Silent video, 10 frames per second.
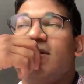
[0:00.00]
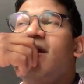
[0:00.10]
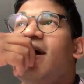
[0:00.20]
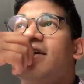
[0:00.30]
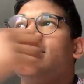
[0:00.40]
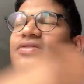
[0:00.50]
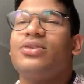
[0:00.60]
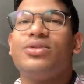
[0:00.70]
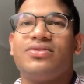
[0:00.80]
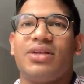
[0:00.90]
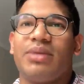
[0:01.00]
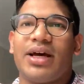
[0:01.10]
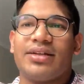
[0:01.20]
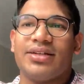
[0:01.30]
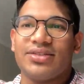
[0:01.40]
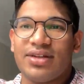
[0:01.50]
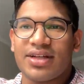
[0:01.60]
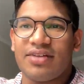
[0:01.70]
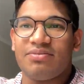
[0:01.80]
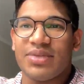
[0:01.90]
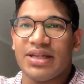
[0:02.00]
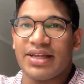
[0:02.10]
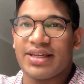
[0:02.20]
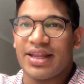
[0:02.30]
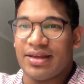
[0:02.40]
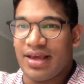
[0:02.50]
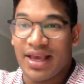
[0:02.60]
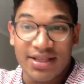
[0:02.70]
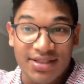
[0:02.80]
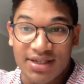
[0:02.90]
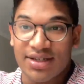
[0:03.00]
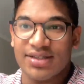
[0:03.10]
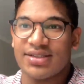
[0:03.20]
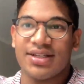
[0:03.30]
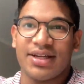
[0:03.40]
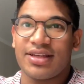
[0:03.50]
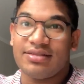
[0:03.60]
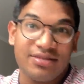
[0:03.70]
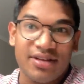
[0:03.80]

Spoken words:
Yeah, as in, of course I've done badly. It's not like I've been like getting A stars and like